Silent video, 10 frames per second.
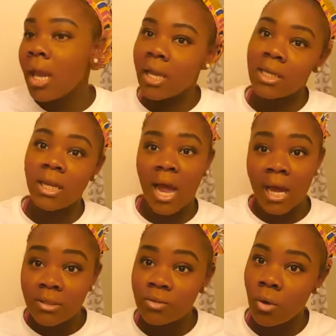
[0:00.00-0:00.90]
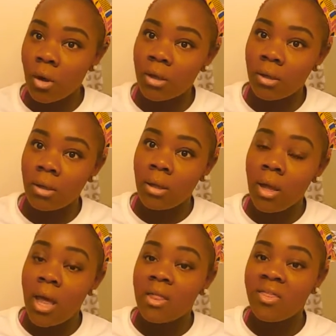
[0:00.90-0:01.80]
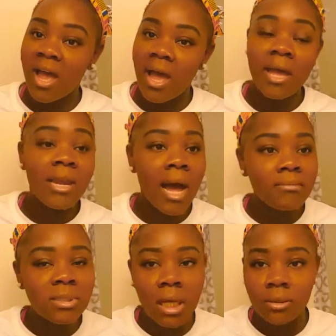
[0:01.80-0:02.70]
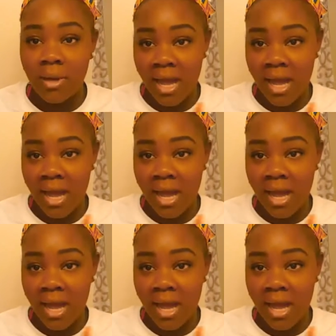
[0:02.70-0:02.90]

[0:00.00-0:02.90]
And then I saw that, and I'm telling you,